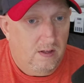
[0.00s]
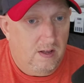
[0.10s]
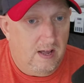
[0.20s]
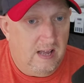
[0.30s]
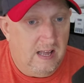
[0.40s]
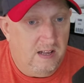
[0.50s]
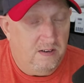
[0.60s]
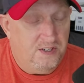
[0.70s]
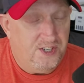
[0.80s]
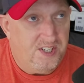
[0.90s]

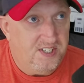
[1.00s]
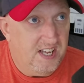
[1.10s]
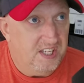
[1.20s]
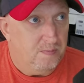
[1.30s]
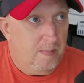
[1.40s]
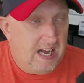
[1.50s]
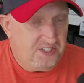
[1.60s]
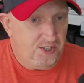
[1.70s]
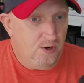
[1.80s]
And she says, Master,